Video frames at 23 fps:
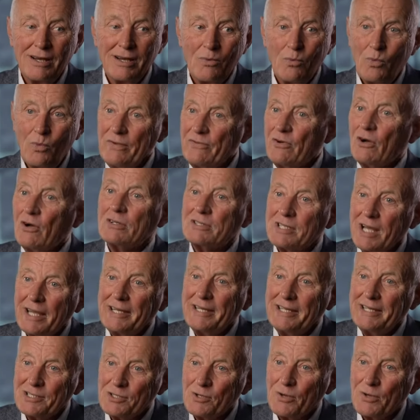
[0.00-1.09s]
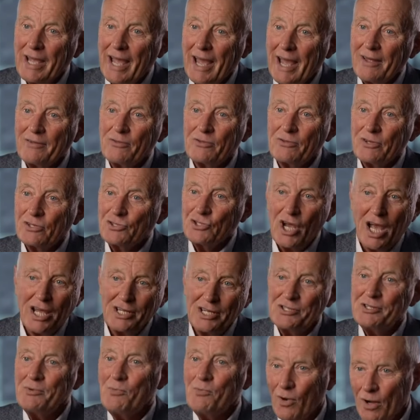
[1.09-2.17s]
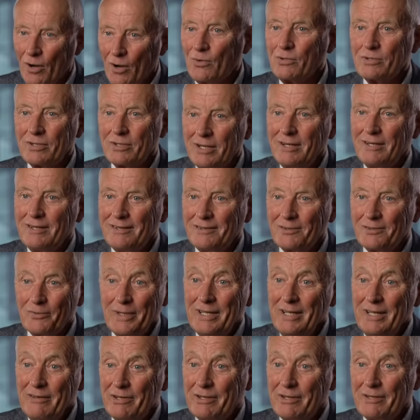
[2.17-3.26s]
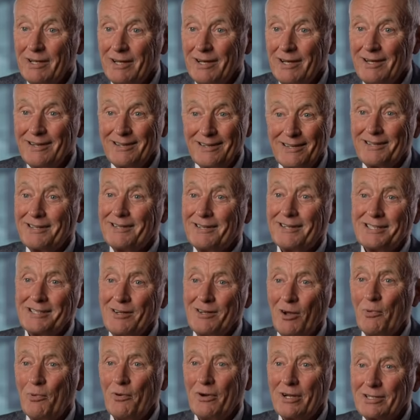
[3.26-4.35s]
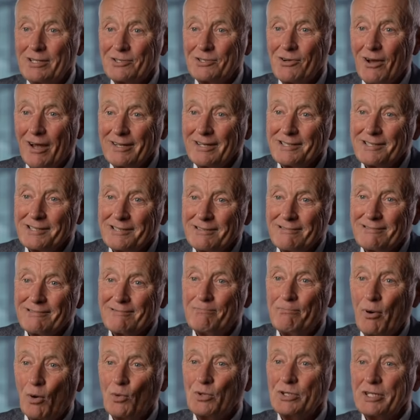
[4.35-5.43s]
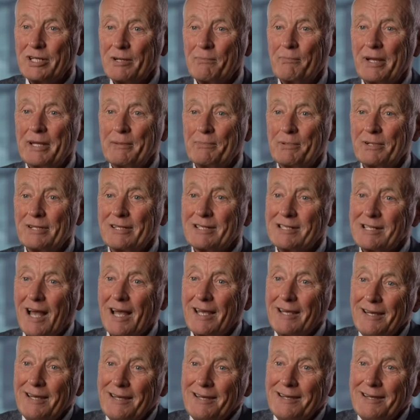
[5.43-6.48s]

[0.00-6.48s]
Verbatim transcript: We've got to take into account the changing world we live in. There's no point in trying to bullshit people and say,